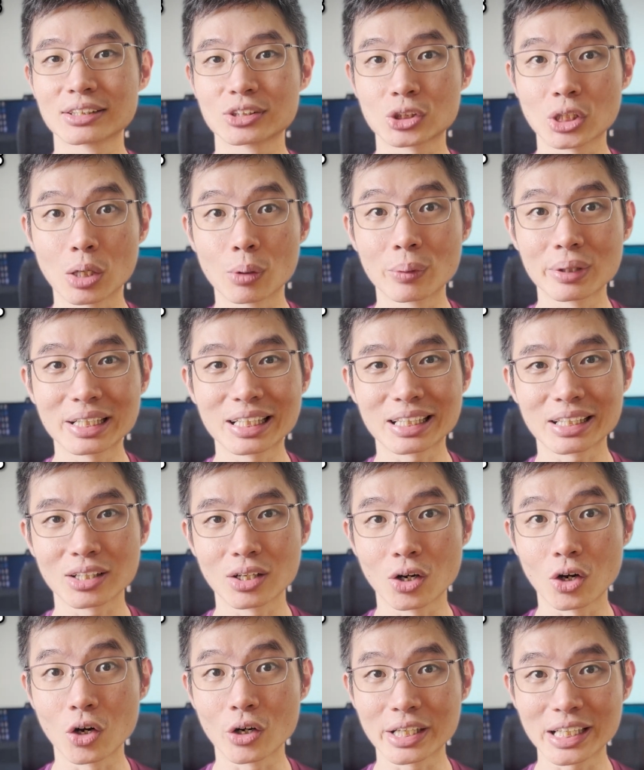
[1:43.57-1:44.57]
traveling,
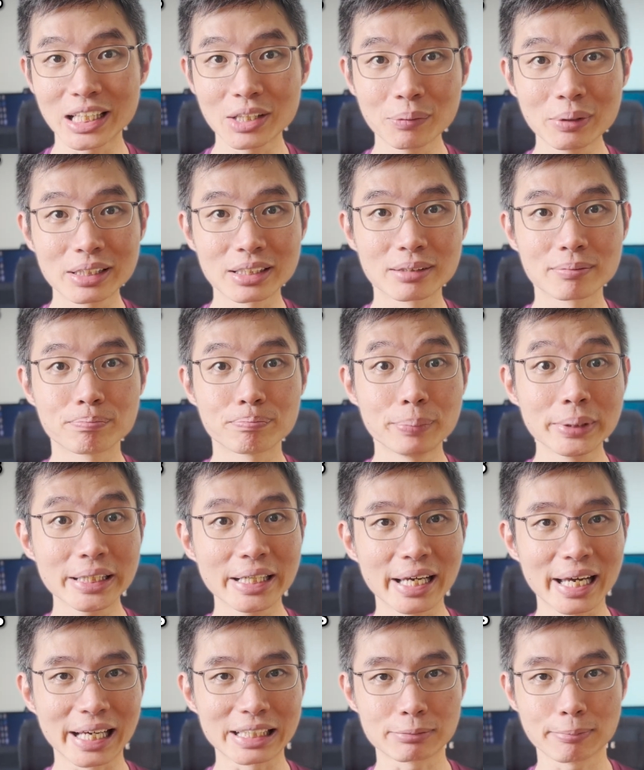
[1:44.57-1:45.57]
or even
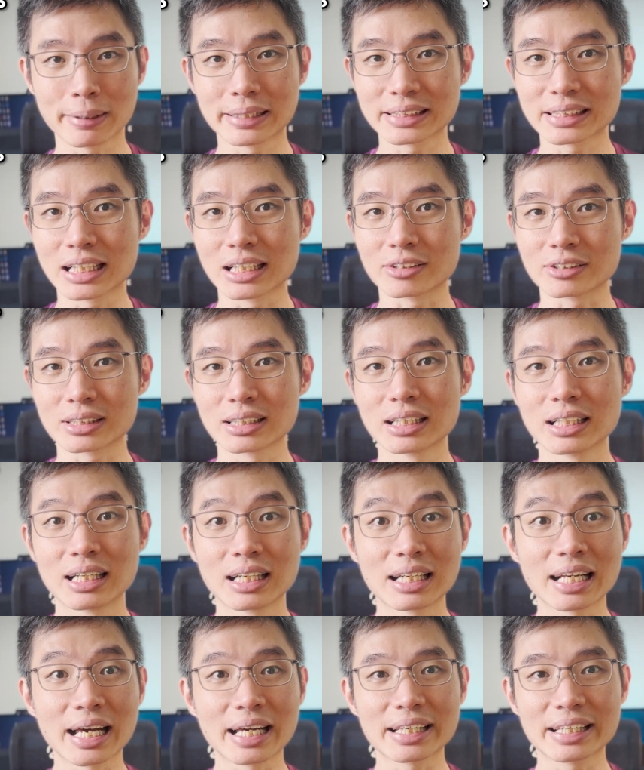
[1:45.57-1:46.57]
big expenses
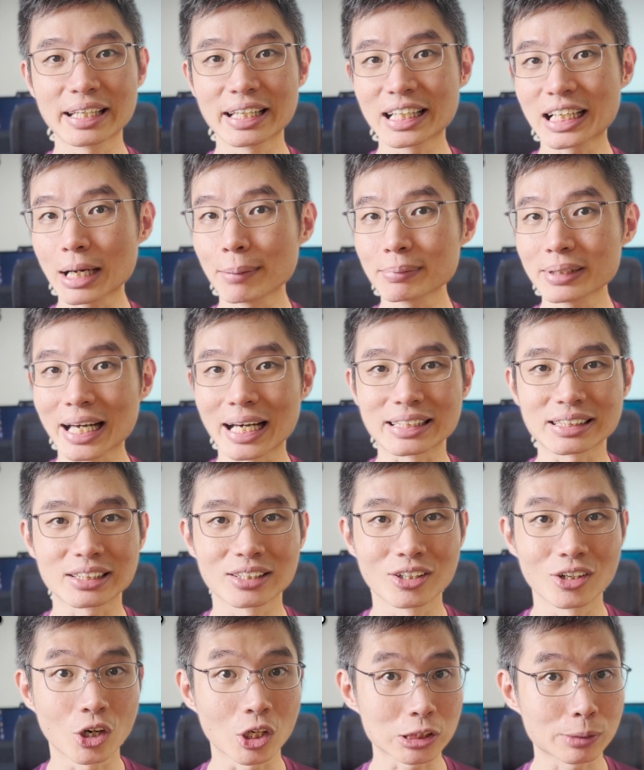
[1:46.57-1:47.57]
like income tax,
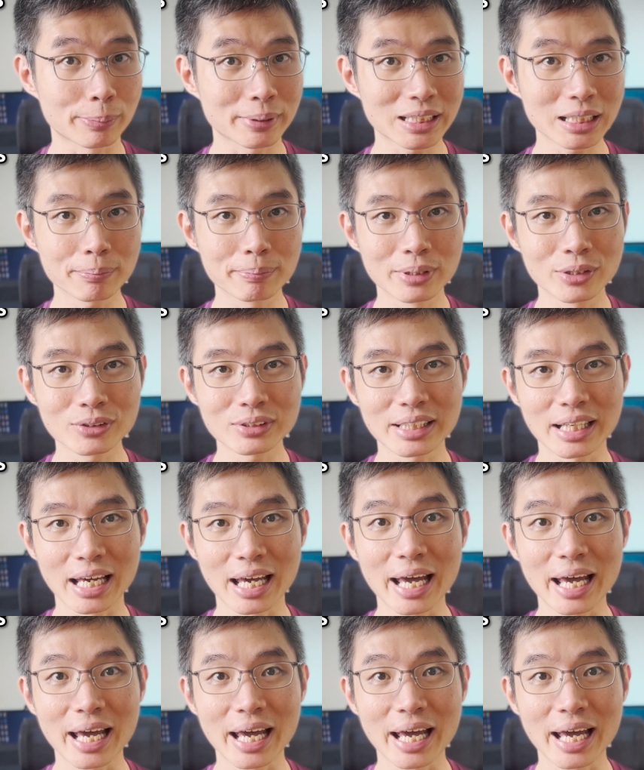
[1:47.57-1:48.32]
hospital bills,